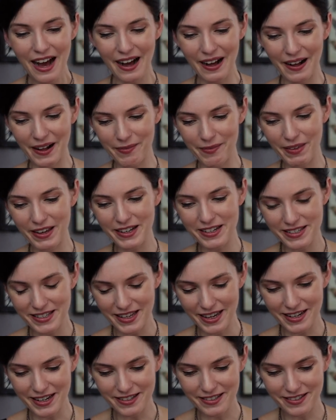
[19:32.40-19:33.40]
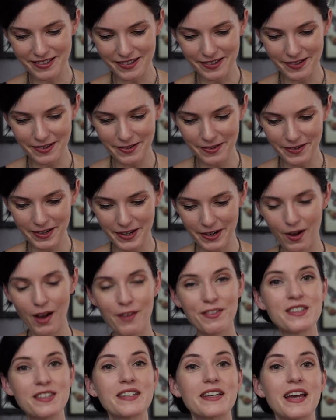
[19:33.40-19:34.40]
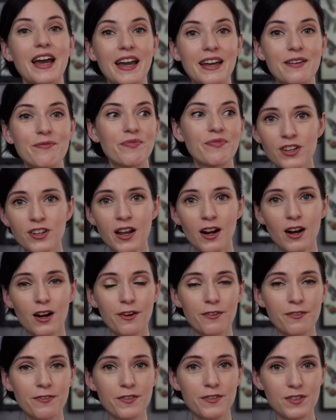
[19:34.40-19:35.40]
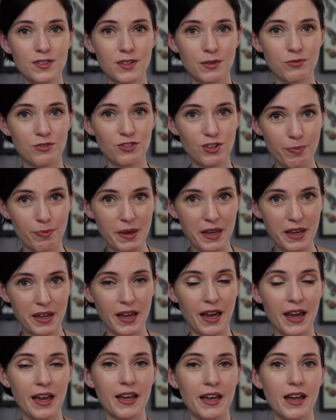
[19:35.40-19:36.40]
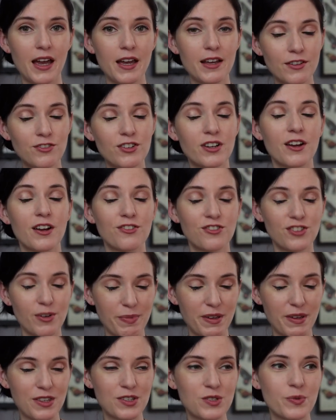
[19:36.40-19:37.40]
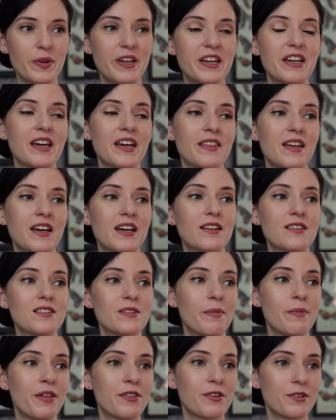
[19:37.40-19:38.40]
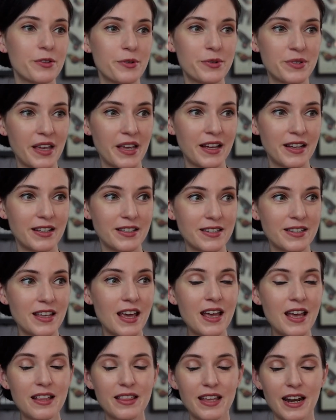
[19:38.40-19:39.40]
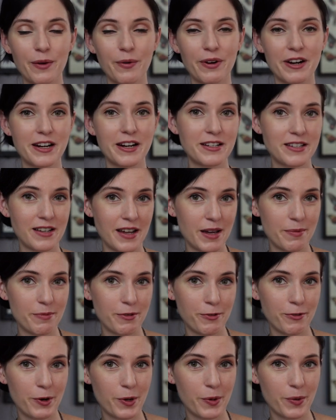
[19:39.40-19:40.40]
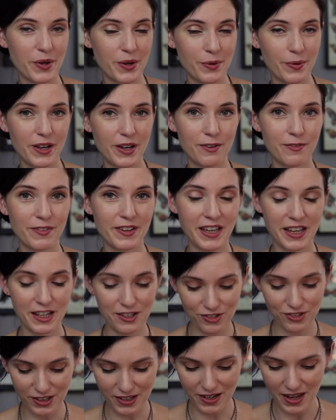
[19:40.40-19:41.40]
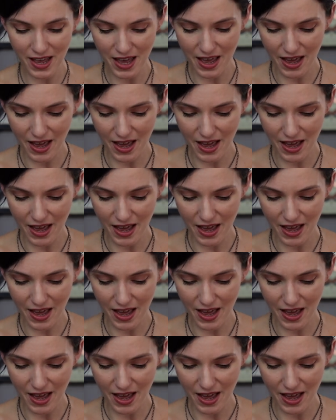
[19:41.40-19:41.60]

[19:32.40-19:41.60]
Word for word: I decided to, you know, obviously I took care of some shipping. I took care of shipping this week, and then some other loose ends that I wanted to tie up before going away on vacation.